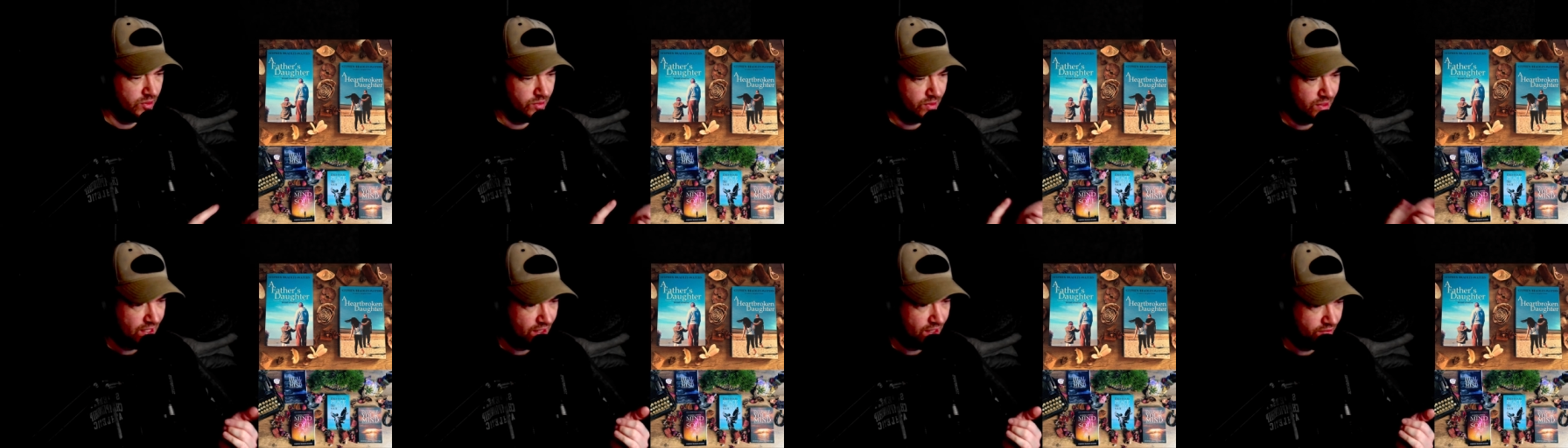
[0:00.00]

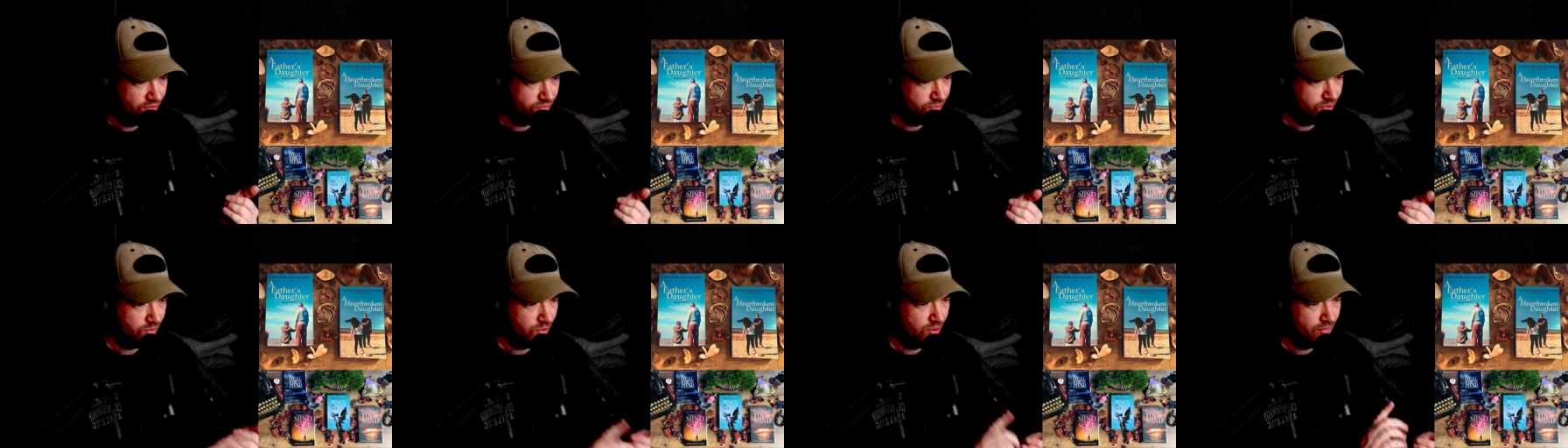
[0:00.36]
We want
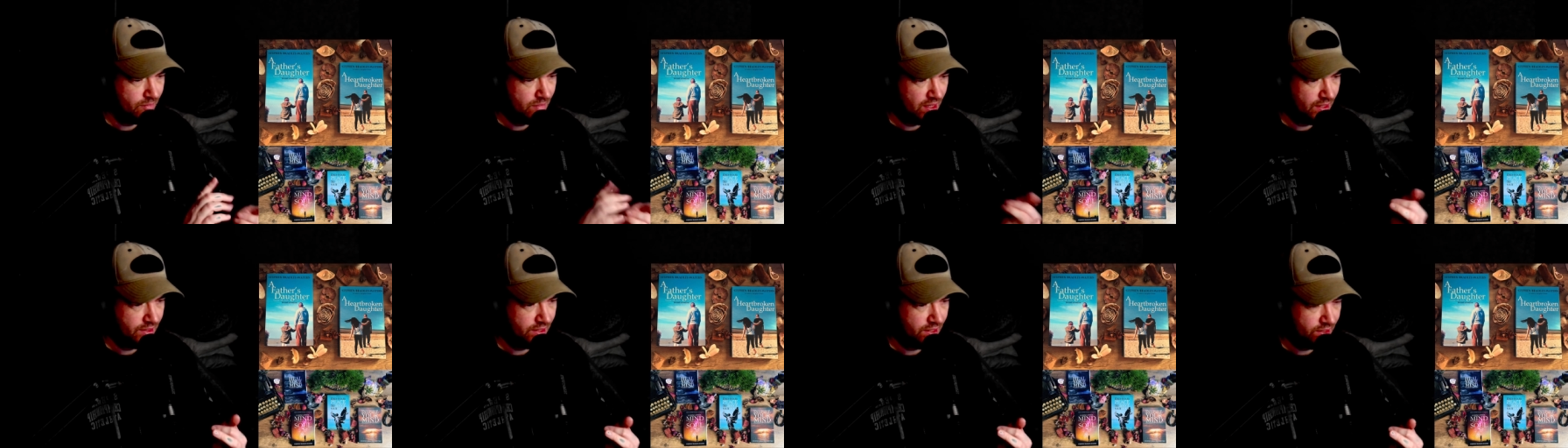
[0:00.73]
love, we
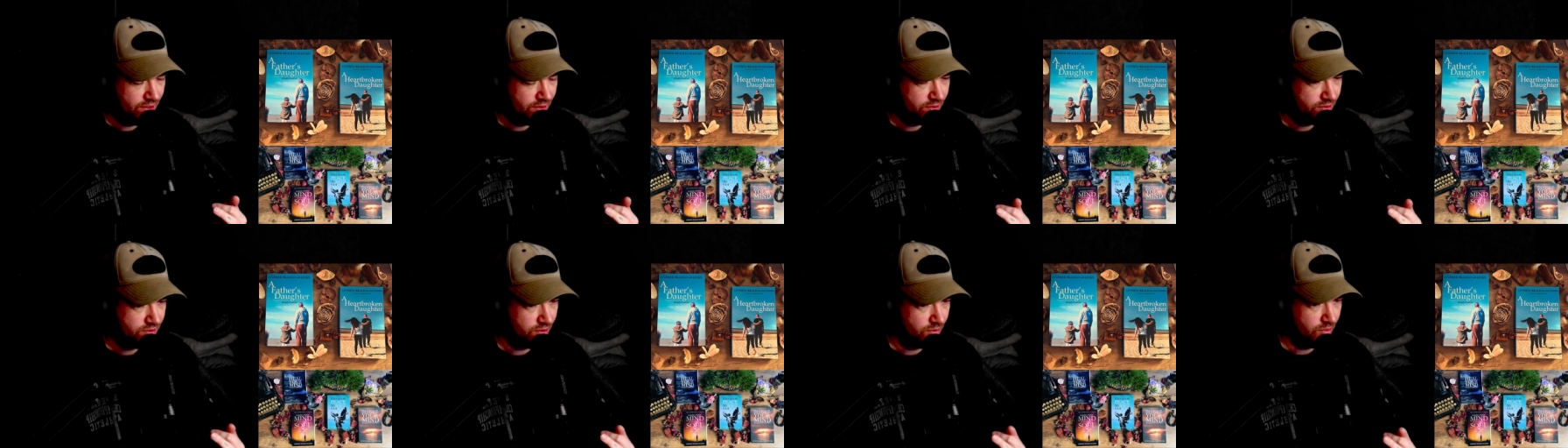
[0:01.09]
want
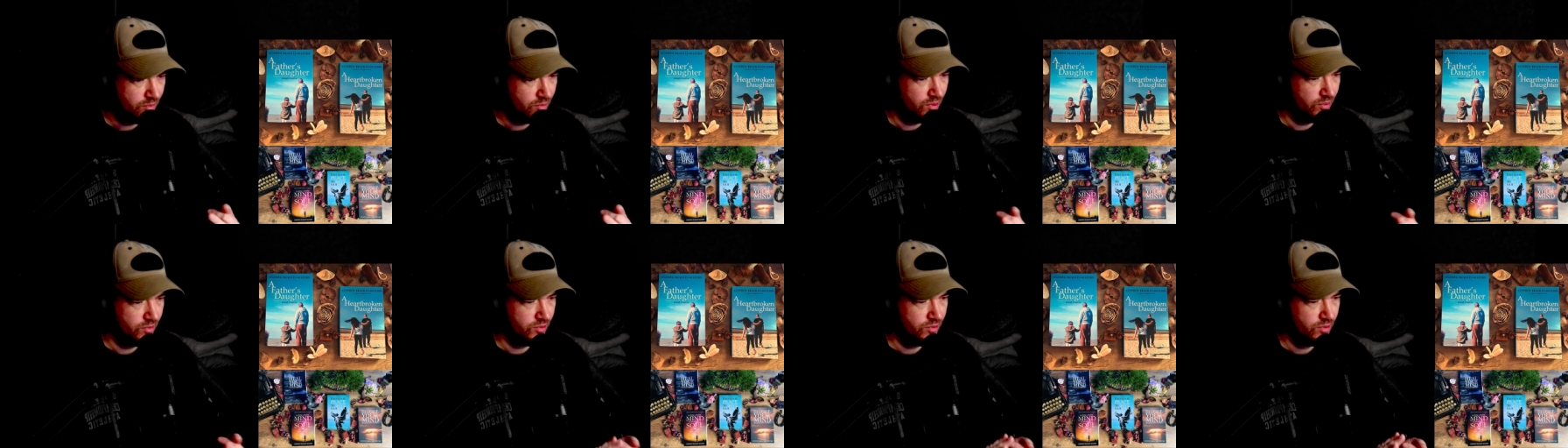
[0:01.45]
money, so
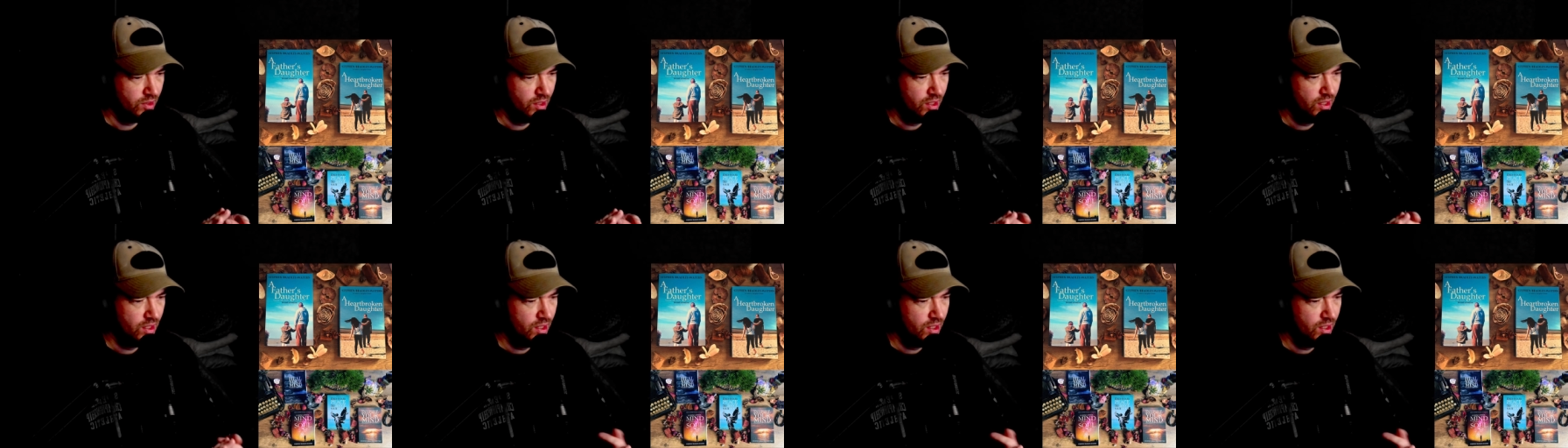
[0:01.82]
we want.